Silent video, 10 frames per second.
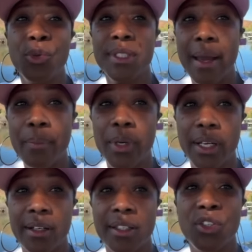if you slept
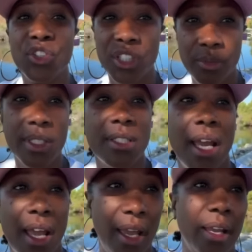with her you, she was
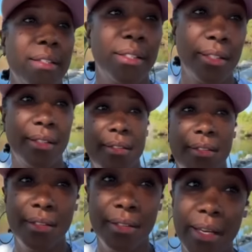the ex
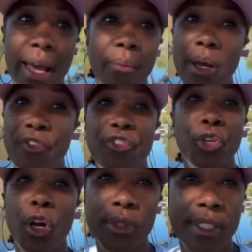now if
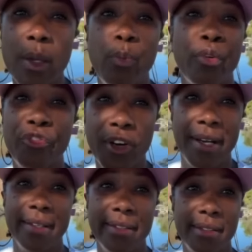you don't sleep with
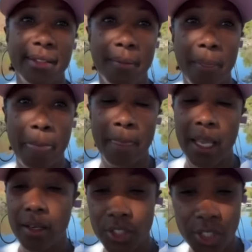friends
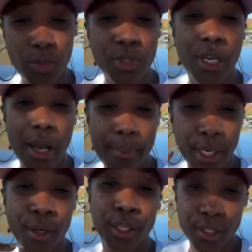she was
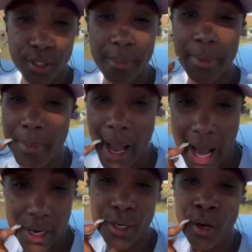coming there to get some of them
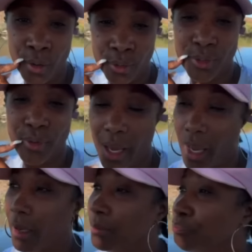hot dogs
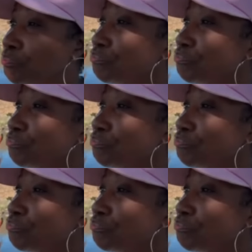okay